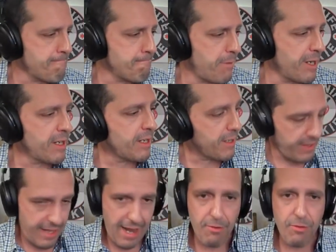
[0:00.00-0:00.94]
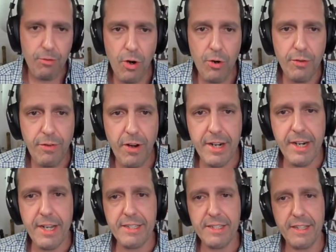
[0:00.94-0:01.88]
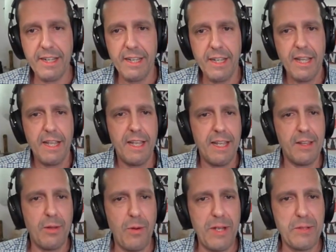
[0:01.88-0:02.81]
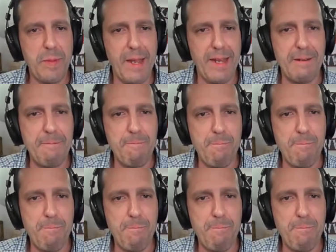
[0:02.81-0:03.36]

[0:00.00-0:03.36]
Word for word: but that rode very nicely in the waistband.